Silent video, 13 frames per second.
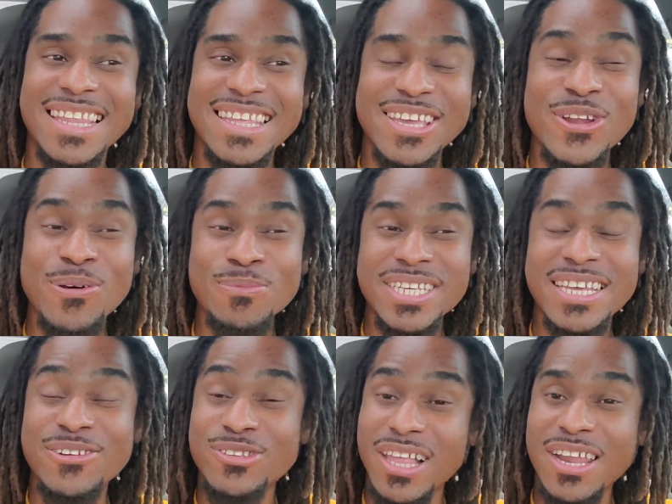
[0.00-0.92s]
You know what I'm
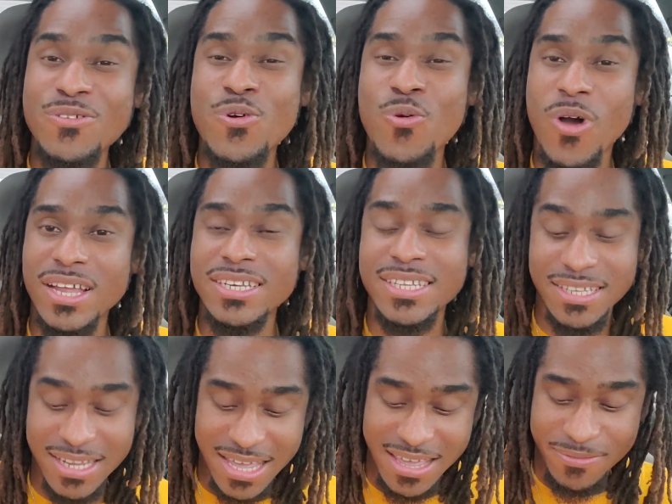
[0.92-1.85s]
saying? There's a lot of
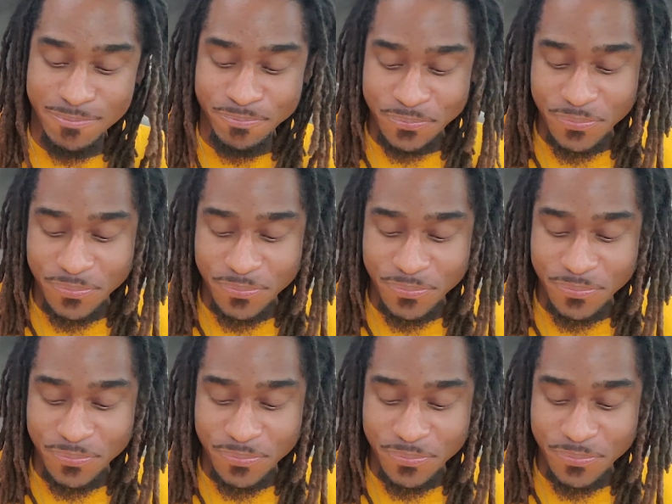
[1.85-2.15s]
Rwandan and